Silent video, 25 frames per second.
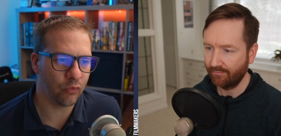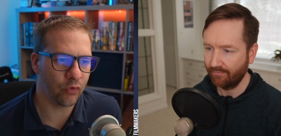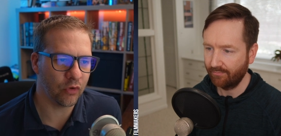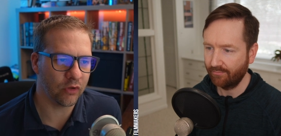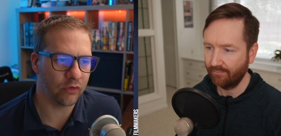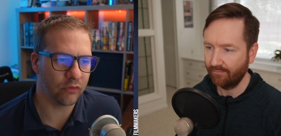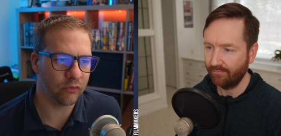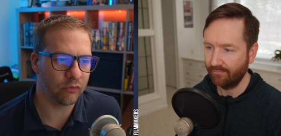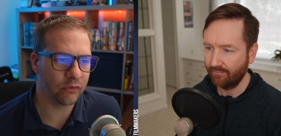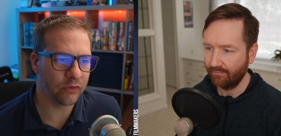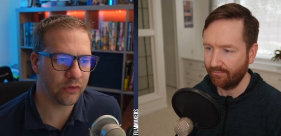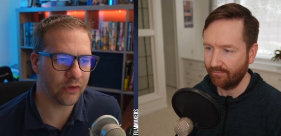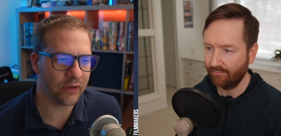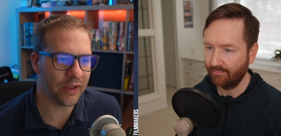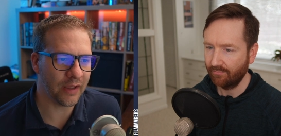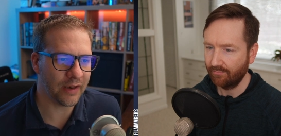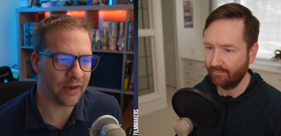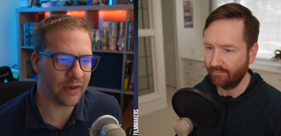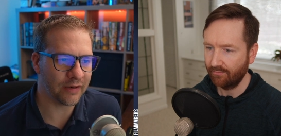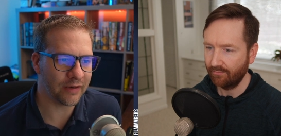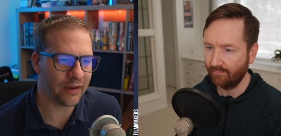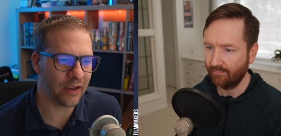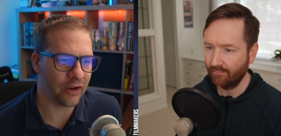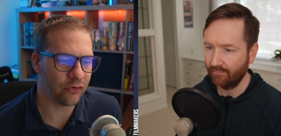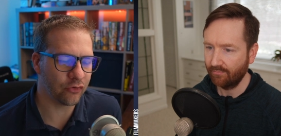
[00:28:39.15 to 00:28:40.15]
Speaker 1: will get
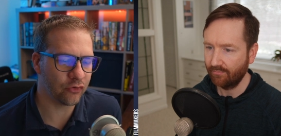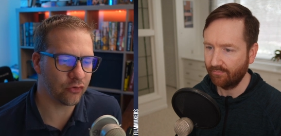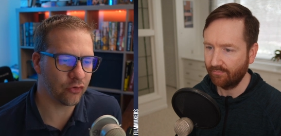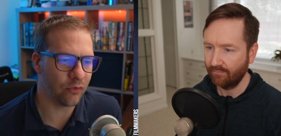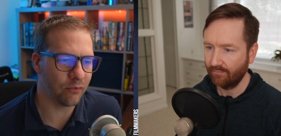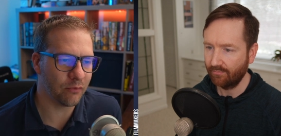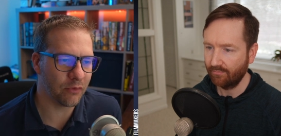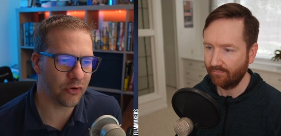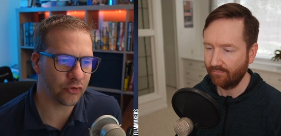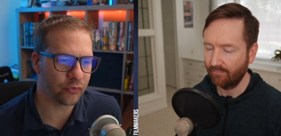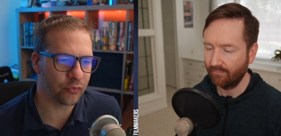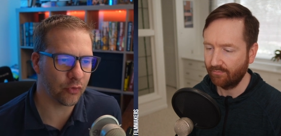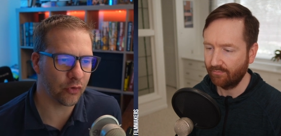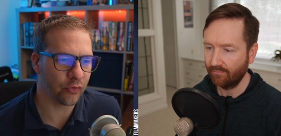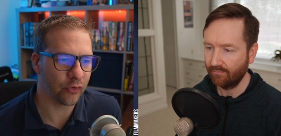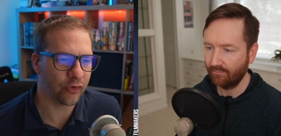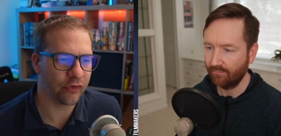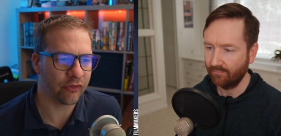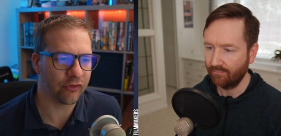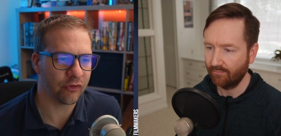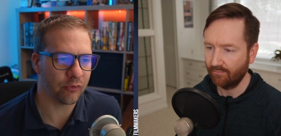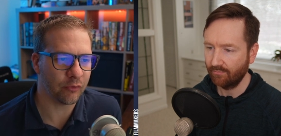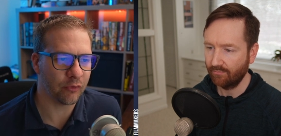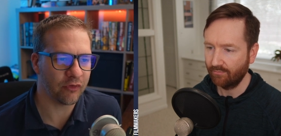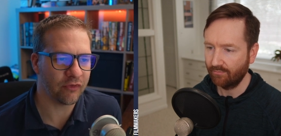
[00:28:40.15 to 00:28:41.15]
it down to a much more
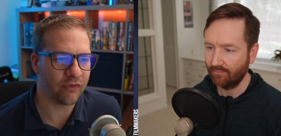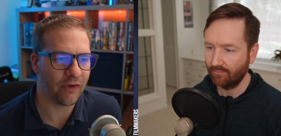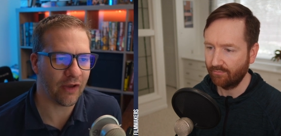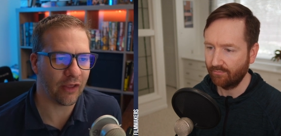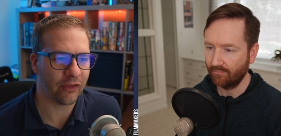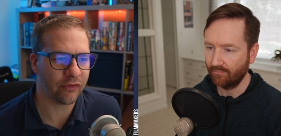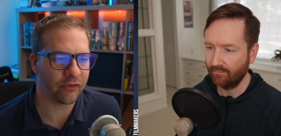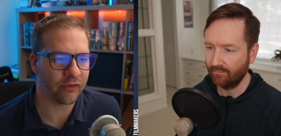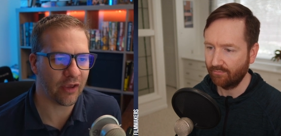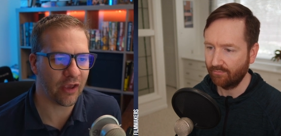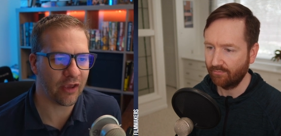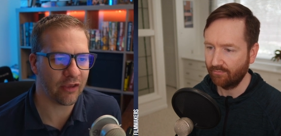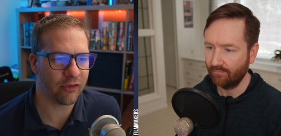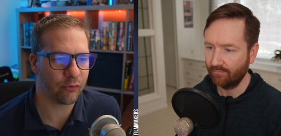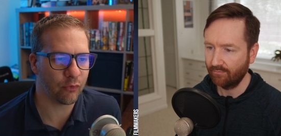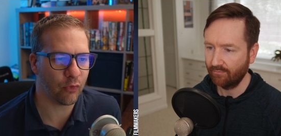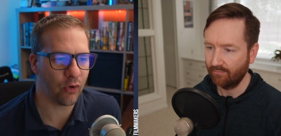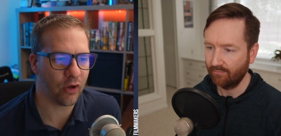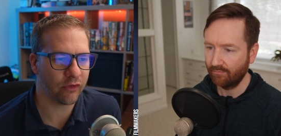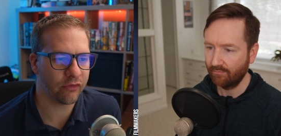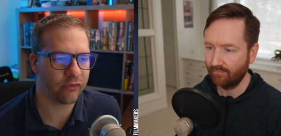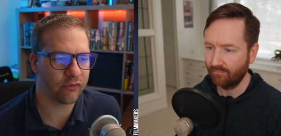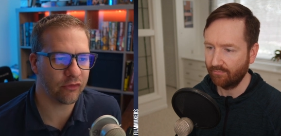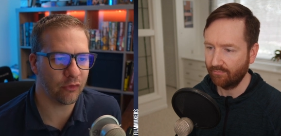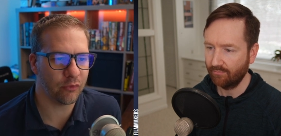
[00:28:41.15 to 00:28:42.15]
reasonable file size
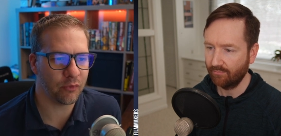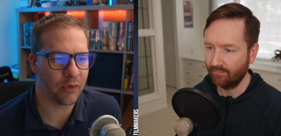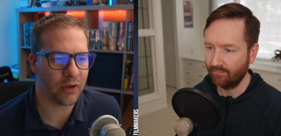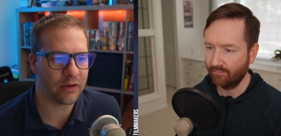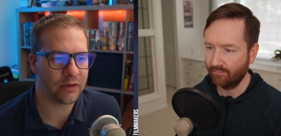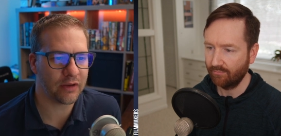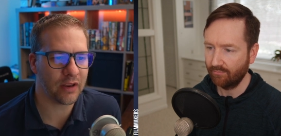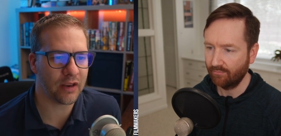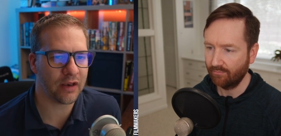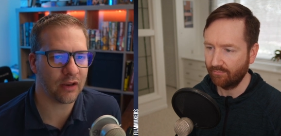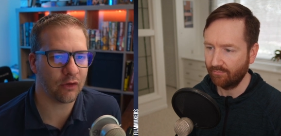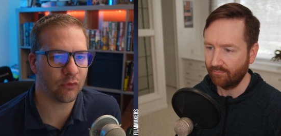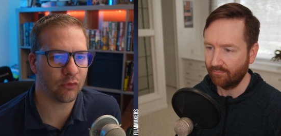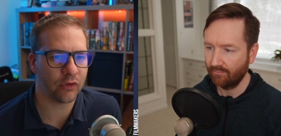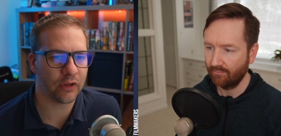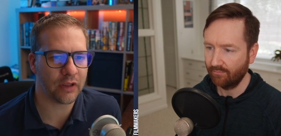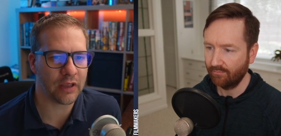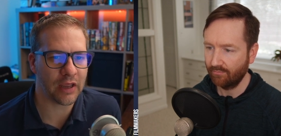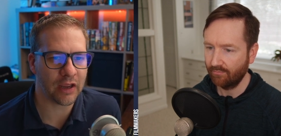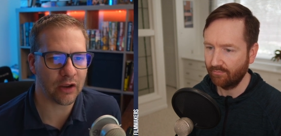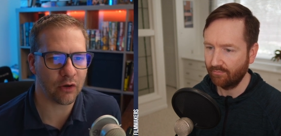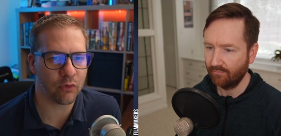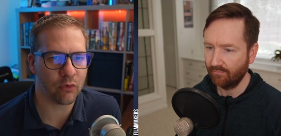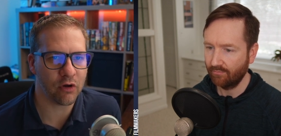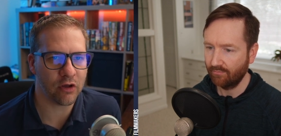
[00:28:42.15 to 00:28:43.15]
while still maintaining really
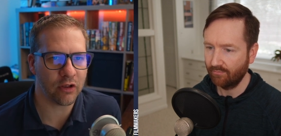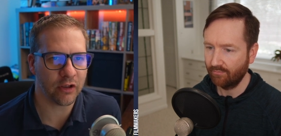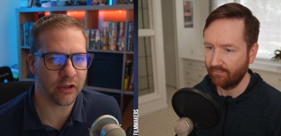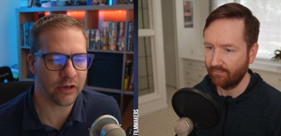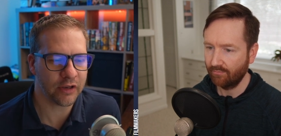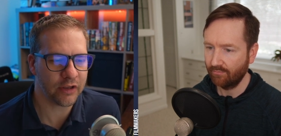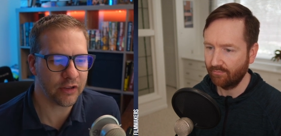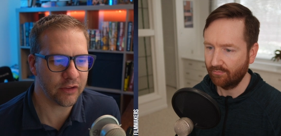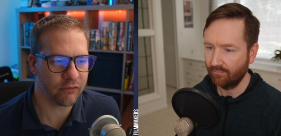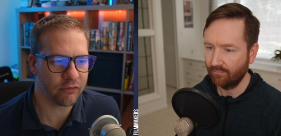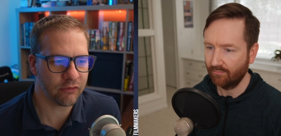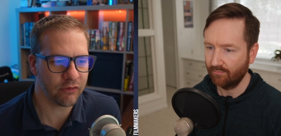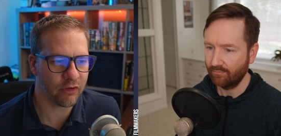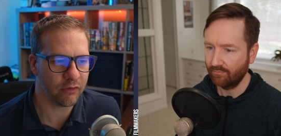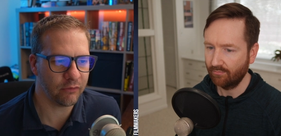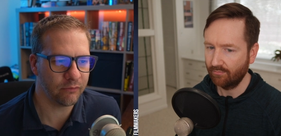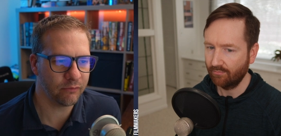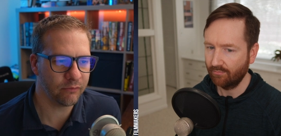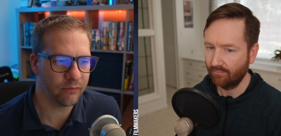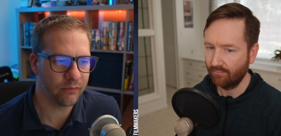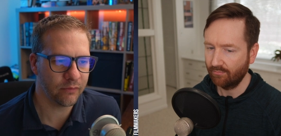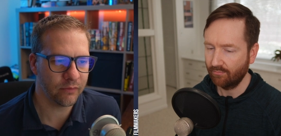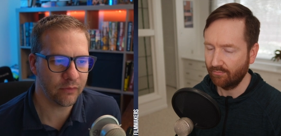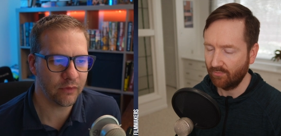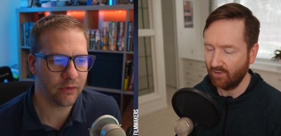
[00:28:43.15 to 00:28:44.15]
high quality. So
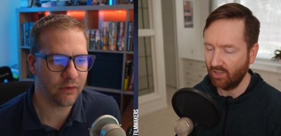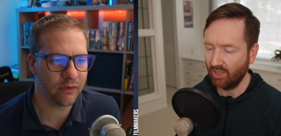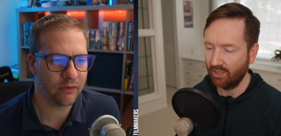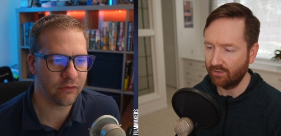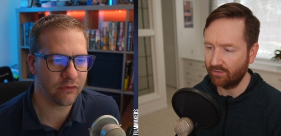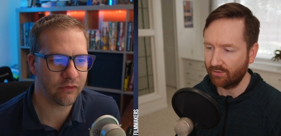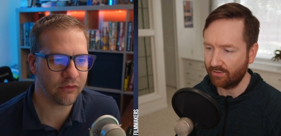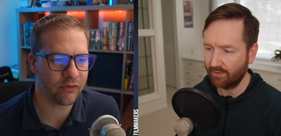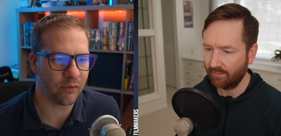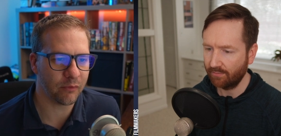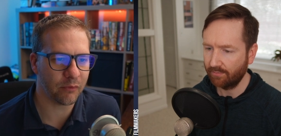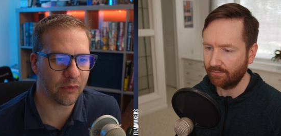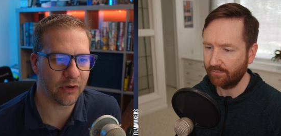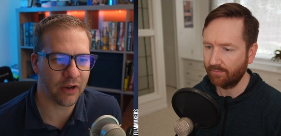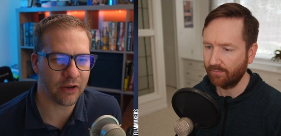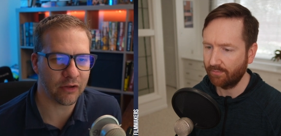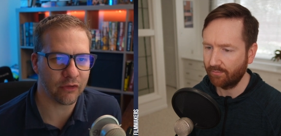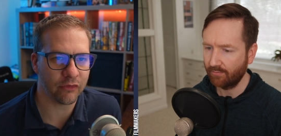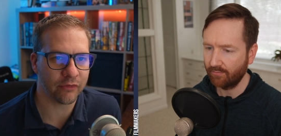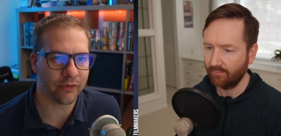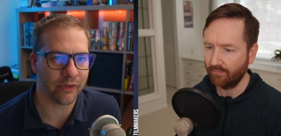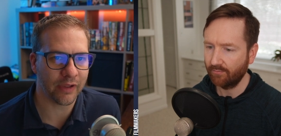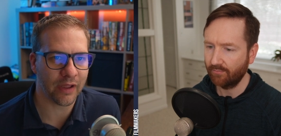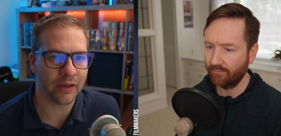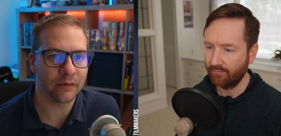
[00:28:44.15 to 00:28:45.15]
Nice. something I
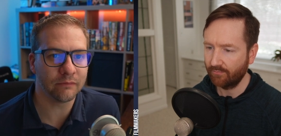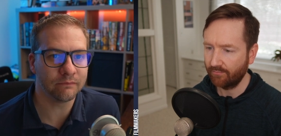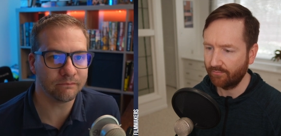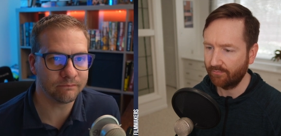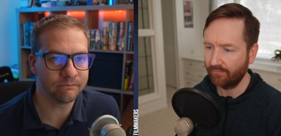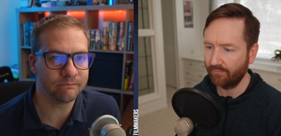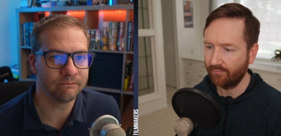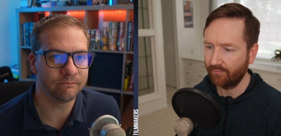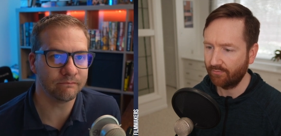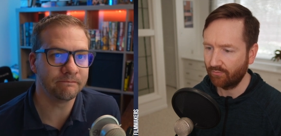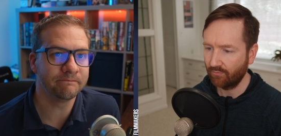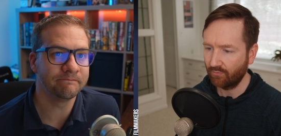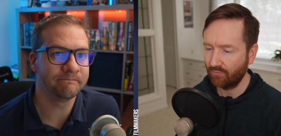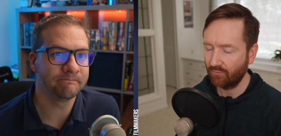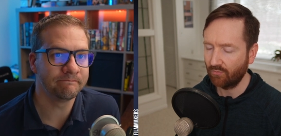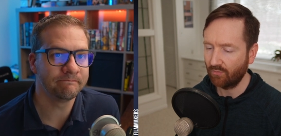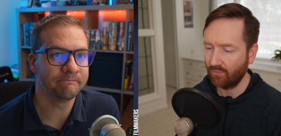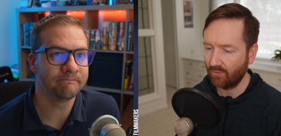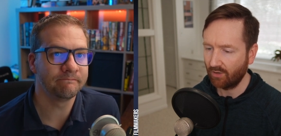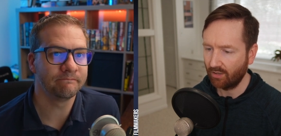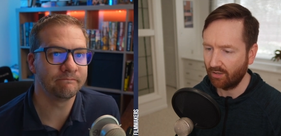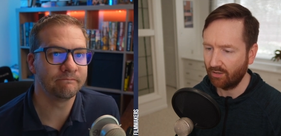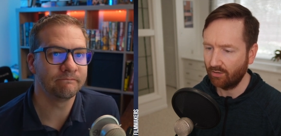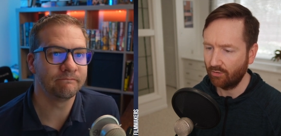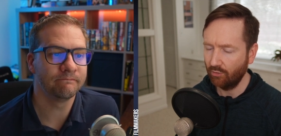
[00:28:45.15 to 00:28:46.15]
use a
Speaker 2: lot.
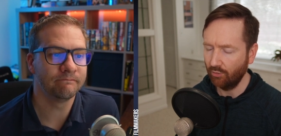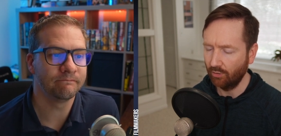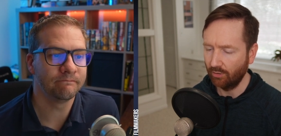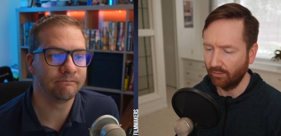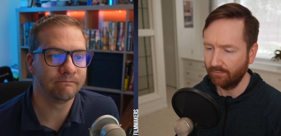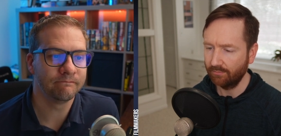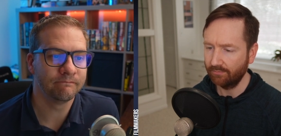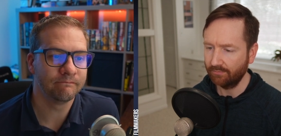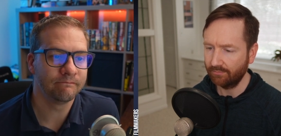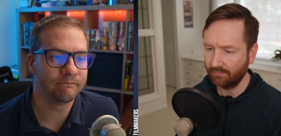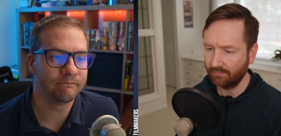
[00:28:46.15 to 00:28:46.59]
Cool.